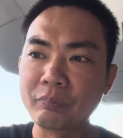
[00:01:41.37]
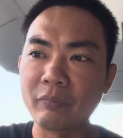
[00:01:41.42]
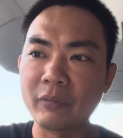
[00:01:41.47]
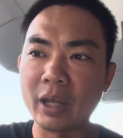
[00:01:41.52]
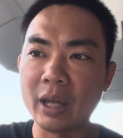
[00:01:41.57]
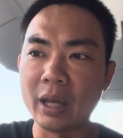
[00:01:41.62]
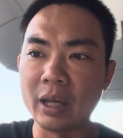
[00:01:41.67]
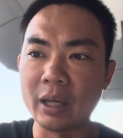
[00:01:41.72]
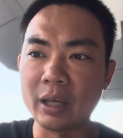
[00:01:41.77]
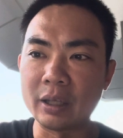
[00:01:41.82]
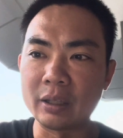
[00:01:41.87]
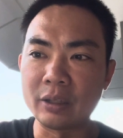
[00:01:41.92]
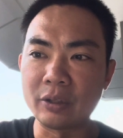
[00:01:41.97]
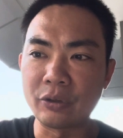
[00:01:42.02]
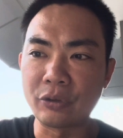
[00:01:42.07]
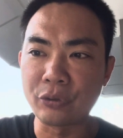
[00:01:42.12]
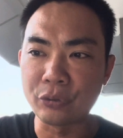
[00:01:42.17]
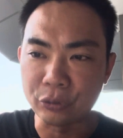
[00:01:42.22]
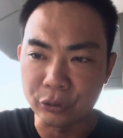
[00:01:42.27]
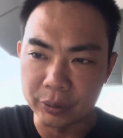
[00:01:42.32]
and
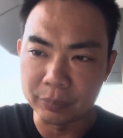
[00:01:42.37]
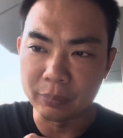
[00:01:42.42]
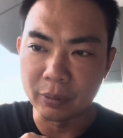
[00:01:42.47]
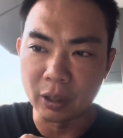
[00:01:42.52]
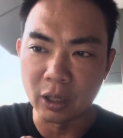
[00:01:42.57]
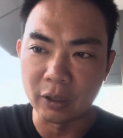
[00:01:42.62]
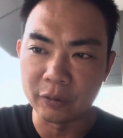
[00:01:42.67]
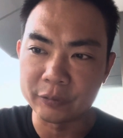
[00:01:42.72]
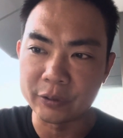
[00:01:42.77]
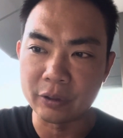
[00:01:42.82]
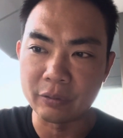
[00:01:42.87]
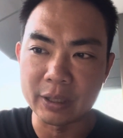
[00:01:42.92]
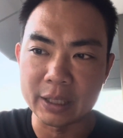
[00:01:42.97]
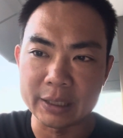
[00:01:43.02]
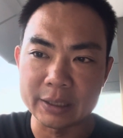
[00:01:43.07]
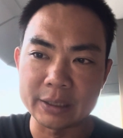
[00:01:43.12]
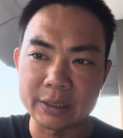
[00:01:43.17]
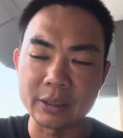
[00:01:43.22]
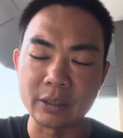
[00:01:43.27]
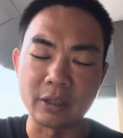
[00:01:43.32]
trim off the
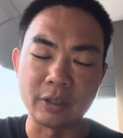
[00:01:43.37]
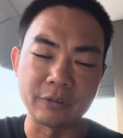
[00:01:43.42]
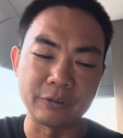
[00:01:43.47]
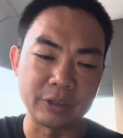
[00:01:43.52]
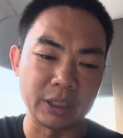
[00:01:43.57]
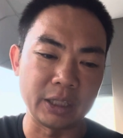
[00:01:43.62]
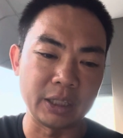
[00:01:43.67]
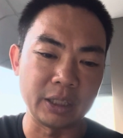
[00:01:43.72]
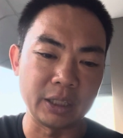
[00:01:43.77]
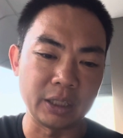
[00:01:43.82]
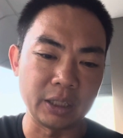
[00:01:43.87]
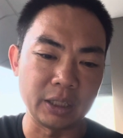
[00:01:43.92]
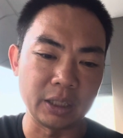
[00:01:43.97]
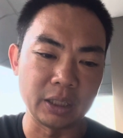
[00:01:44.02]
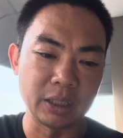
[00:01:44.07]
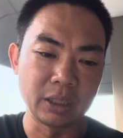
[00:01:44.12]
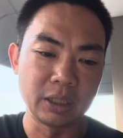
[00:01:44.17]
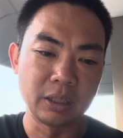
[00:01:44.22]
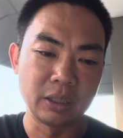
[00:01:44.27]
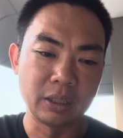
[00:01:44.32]
rest of the
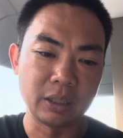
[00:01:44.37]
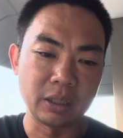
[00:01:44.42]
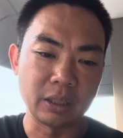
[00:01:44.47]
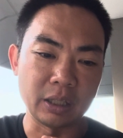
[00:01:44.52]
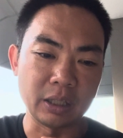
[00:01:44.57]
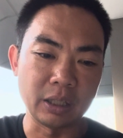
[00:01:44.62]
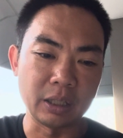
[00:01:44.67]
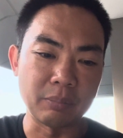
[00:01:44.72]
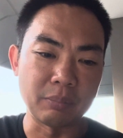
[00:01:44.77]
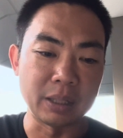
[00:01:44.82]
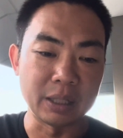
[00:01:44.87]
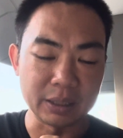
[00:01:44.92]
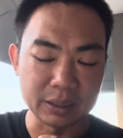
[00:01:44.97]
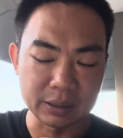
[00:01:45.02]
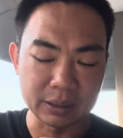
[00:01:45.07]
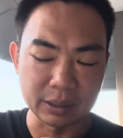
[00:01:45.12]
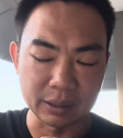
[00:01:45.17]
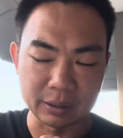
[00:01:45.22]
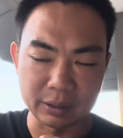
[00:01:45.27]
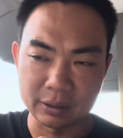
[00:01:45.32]

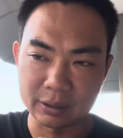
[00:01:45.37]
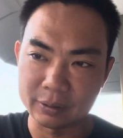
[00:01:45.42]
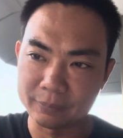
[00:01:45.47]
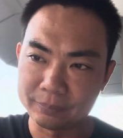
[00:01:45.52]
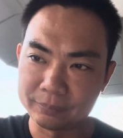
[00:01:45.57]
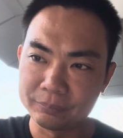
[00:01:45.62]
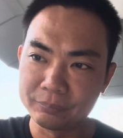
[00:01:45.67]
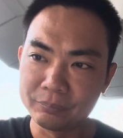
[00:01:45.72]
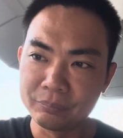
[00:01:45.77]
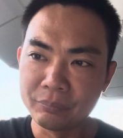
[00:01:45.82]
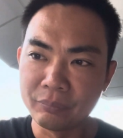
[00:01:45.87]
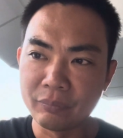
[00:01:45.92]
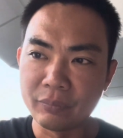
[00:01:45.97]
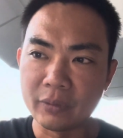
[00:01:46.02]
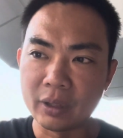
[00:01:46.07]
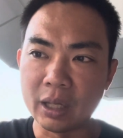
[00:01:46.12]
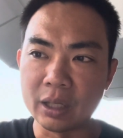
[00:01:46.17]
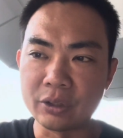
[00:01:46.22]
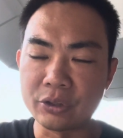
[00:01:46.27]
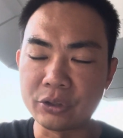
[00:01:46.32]
meniscus.
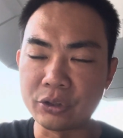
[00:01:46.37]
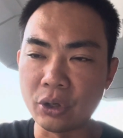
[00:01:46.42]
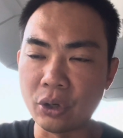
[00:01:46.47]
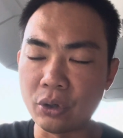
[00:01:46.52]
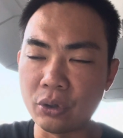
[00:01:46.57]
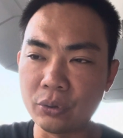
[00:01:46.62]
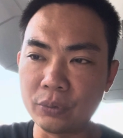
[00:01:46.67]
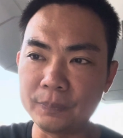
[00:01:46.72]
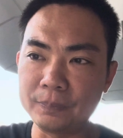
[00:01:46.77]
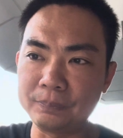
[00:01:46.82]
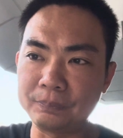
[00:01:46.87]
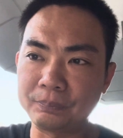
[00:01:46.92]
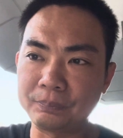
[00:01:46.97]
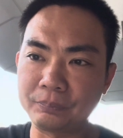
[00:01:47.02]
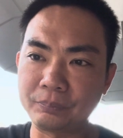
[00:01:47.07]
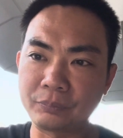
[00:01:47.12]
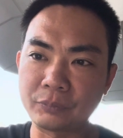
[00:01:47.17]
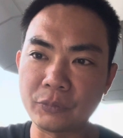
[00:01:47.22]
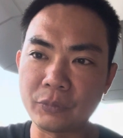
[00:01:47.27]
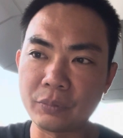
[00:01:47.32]
And so
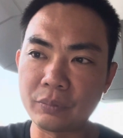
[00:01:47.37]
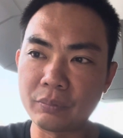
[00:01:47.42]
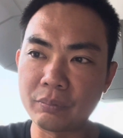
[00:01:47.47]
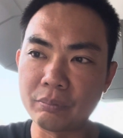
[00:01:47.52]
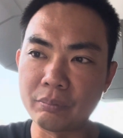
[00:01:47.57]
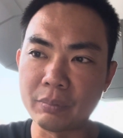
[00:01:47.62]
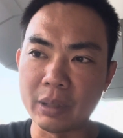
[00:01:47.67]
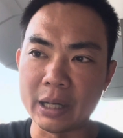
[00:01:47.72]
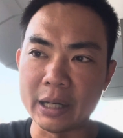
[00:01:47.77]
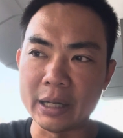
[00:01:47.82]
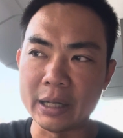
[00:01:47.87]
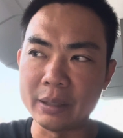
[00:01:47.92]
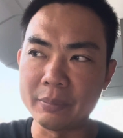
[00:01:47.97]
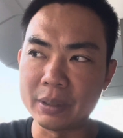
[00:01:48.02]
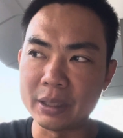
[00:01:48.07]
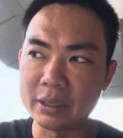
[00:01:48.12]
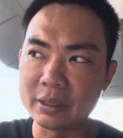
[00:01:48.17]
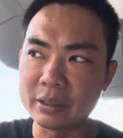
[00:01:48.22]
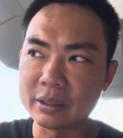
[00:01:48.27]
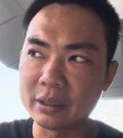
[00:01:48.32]
my
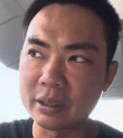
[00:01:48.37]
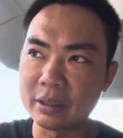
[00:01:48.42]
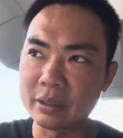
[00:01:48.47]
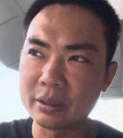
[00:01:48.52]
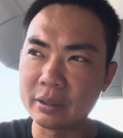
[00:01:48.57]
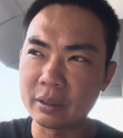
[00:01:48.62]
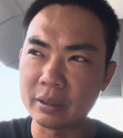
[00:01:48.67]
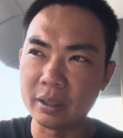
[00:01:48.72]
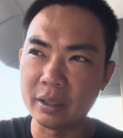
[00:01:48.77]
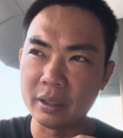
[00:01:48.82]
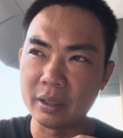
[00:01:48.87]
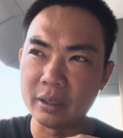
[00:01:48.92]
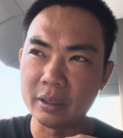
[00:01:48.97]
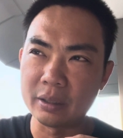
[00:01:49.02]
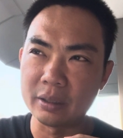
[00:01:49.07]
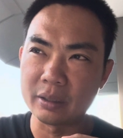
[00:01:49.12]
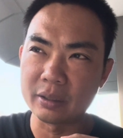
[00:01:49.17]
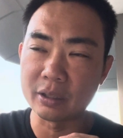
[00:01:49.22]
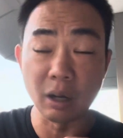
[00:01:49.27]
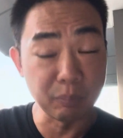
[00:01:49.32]
meniscus
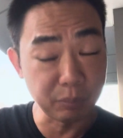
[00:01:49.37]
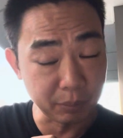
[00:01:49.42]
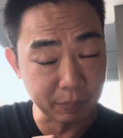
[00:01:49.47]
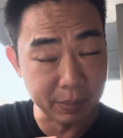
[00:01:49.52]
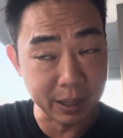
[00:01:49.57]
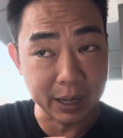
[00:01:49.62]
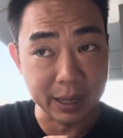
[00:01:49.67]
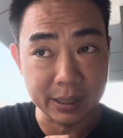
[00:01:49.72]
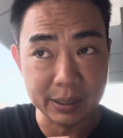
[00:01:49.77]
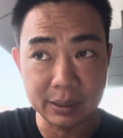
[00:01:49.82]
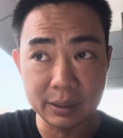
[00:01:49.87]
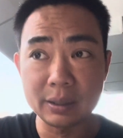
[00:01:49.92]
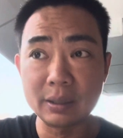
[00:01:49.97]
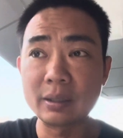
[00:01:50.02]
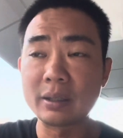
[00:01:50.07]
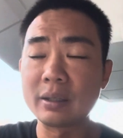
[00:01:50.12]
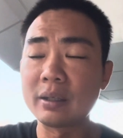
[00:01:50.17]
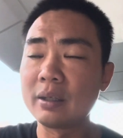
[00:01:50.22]
is compromised.